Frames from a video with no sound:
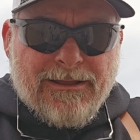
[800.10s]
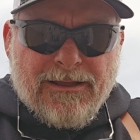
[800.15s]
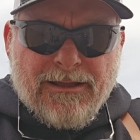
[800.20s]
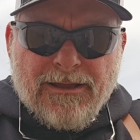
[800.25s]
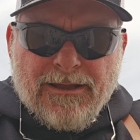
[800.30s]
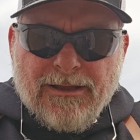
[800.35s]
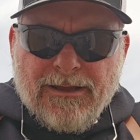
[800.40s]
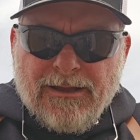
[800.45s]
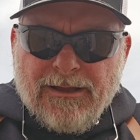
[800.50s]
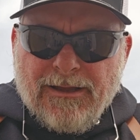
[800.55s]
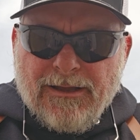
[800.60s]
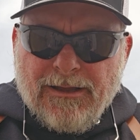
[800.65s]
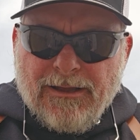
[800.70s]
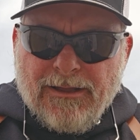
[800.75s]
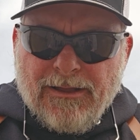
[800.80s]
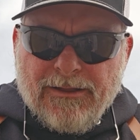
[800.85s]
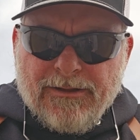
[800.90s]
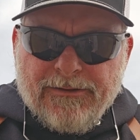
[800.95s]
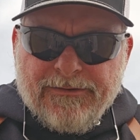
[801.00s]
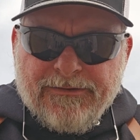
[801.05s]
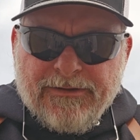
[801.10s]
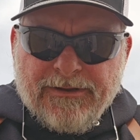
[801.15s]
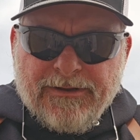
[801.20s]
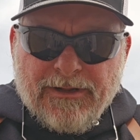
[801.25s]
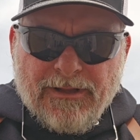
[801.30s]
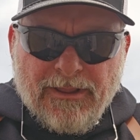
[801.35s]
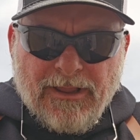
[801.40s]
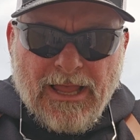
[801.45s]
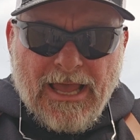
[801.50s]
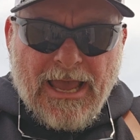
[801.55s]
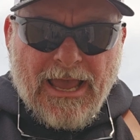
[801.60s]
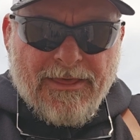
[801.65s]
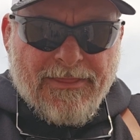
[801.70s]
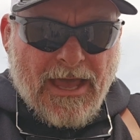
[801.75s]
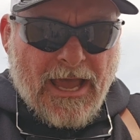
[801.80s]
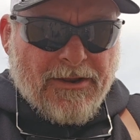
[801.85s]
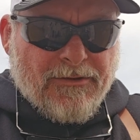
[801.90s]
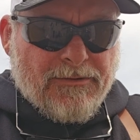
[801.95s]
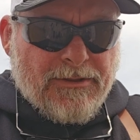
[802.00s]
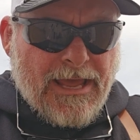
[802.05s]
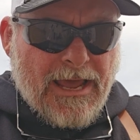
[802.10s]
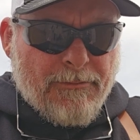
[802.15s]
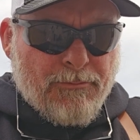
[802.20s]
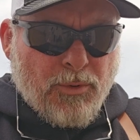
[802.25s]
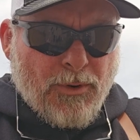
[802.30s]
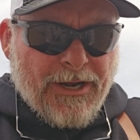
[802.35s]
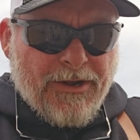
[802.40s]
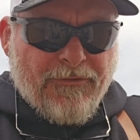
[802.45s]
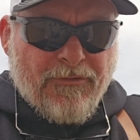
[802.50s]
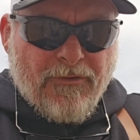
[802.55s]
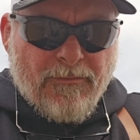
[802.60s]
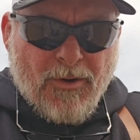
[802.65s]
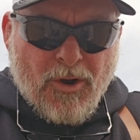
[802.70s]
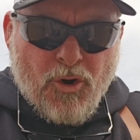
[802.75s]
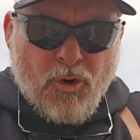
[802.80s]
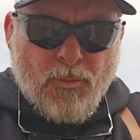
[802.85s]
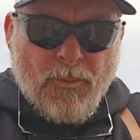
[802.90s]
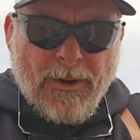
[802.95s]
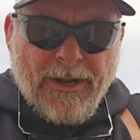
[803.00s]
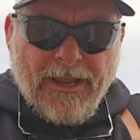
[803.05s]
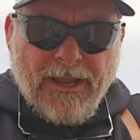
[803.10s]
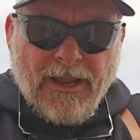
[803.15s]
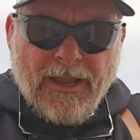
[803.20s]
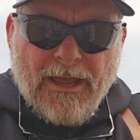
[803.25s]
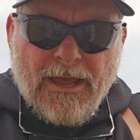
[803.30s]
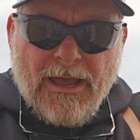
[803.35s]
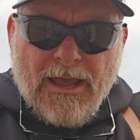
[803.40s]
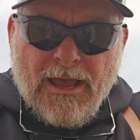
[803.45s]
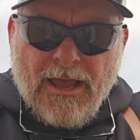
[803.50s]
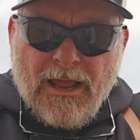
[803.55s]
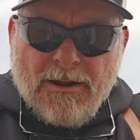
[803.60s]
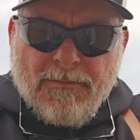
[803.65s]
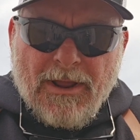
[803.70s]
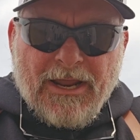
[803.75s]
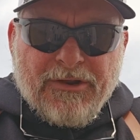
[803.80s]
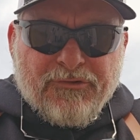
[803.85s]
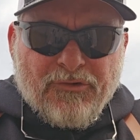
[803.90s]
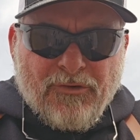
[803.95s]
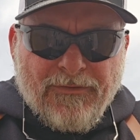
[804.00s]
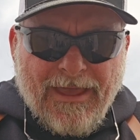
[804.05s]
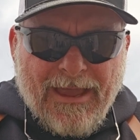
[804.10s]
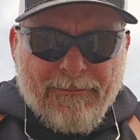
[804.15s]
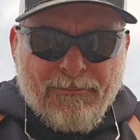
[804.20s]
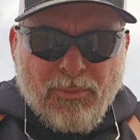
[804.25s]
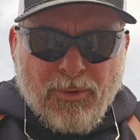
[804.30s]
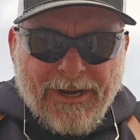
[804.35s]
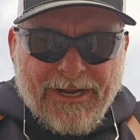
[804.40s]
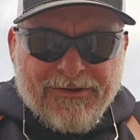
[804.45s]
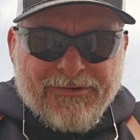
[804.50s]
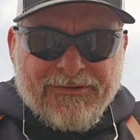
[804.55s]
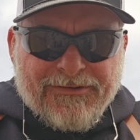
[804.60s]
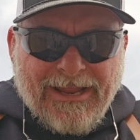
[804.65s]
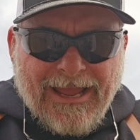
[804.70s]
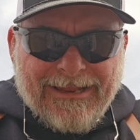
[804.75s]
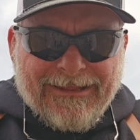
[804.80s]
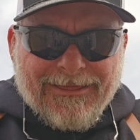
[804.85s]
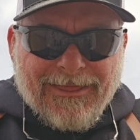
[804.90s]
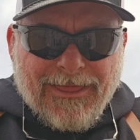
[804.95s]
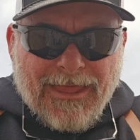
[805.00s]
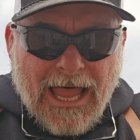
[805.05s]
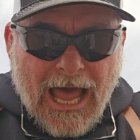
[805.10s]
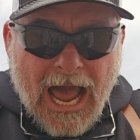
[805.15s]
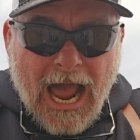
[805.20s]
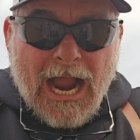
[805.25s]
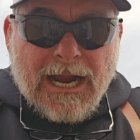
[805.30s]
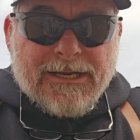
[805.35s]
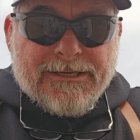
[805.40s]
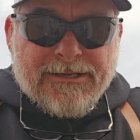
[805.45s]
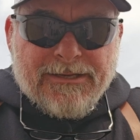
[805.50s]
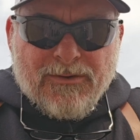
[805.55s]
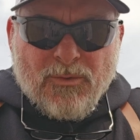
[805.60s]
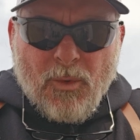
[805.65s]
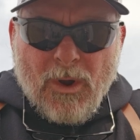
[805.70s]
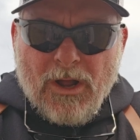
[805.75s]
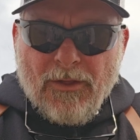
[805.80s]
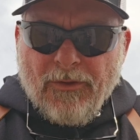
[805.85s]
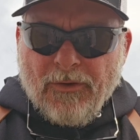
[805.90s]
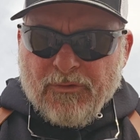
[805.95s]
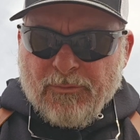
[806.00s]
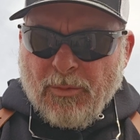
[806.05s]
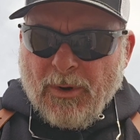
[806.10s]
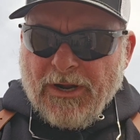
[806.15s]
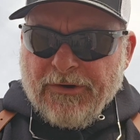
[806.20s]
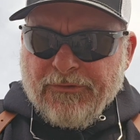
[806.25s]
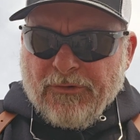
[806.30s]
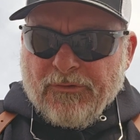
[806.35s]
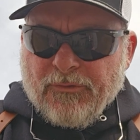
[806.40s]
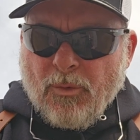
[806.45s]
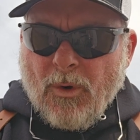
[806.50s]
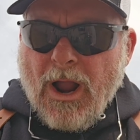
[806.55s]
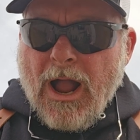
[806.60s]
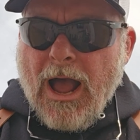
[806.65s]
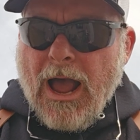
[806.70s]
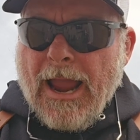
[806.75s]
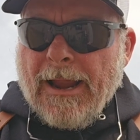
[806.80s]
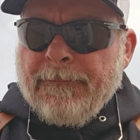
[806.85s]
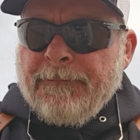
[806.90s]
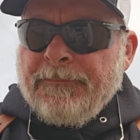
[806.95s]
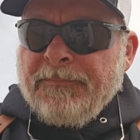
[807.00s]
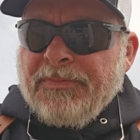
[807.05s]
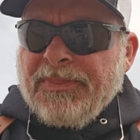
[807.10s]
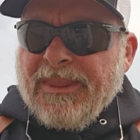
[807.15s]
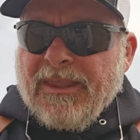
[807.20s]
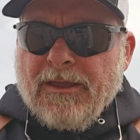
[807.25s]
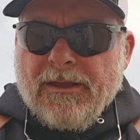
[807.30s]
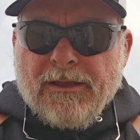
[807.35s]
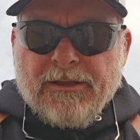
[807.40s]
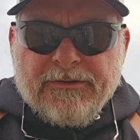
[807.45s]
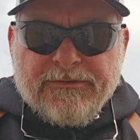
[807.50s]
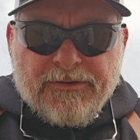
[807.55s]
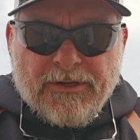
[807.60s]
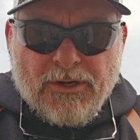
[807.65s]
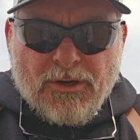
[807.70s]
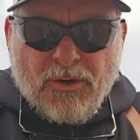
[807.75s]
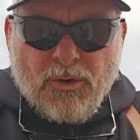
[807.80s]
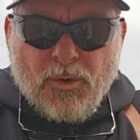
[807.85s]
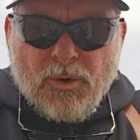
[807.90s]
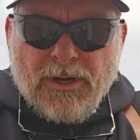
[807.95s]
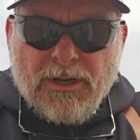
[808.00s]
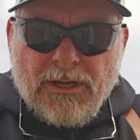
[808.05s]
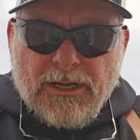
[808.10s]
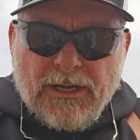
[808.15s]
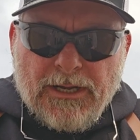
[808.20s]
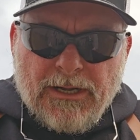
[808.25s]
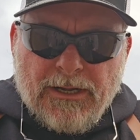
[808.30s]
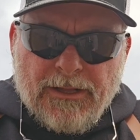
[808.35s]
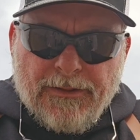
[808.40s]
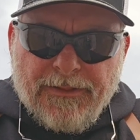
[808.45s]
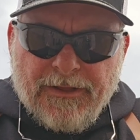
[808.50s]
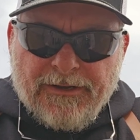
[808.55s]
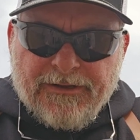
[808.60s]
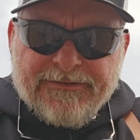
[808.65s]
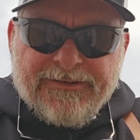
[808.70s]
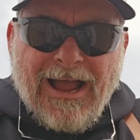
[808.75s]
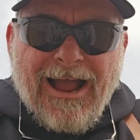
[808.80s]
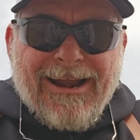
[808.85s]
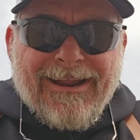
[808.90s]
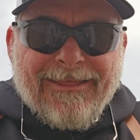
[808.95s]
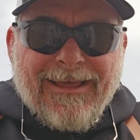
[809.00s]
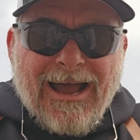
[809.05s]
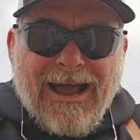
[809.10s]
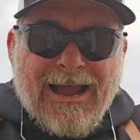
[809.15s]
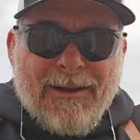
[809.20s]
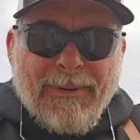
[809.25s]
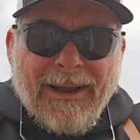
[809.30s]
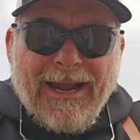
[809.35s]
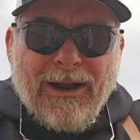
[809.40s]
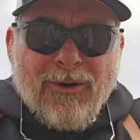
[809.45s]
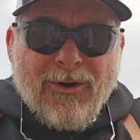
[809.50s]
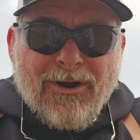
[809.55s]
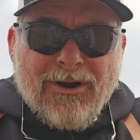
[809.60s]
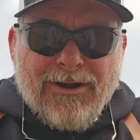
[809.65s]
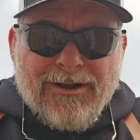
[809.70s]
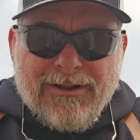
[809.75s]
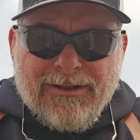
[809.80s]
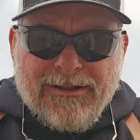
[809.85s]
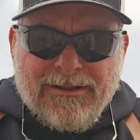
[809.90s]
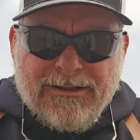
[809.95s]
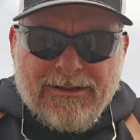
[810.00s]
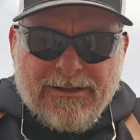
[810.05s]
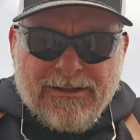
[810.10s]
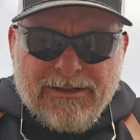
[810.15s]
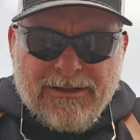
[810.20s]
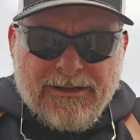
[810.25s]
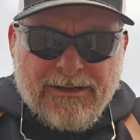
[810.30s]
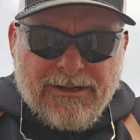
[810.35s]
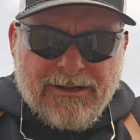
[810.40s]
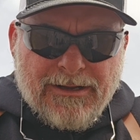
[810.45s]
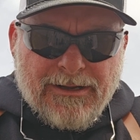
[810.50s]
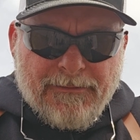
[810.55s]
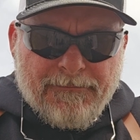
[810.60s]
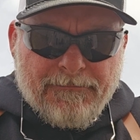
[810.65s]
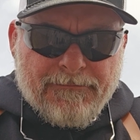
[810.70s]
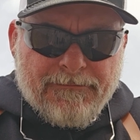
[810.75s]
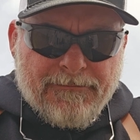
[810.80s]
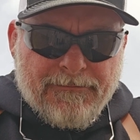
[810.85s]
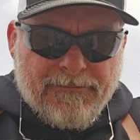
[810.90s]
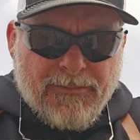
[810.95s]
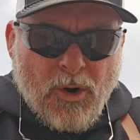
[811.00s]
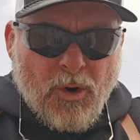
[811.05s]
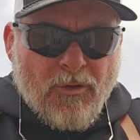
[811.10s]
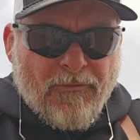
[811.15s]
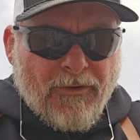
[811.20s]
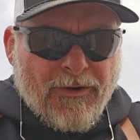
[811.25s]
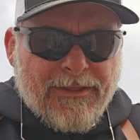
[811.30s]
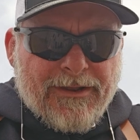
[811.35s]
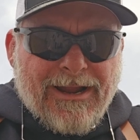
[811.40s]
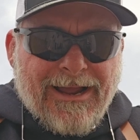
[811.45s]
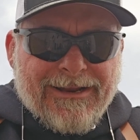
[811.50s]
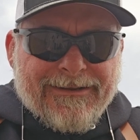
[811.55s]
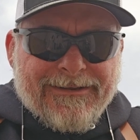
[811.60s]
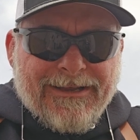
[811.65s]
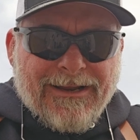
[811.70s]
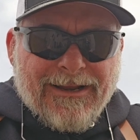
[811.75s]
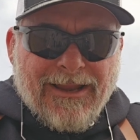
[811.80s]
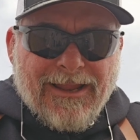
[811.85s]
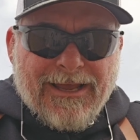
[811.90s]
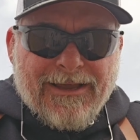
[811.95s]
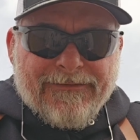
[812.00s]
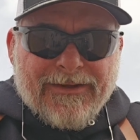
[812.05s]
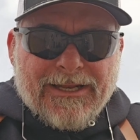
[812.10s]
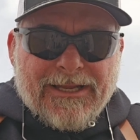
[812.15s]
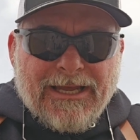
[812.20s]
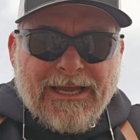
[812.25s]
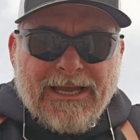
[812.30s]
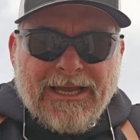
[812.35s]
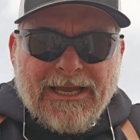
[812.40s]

that breech from opening and make sure that breech stayed locked while those pressures were high. So the design of the high power over the 1911